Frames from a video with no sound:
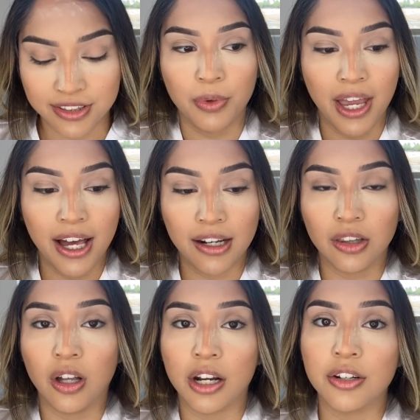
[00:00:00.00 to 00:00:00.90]
We had a
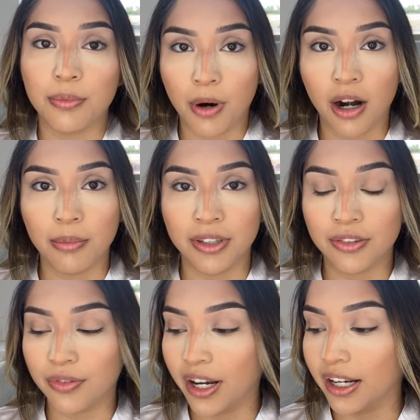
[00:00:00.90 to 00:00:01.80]
lot of departments, right?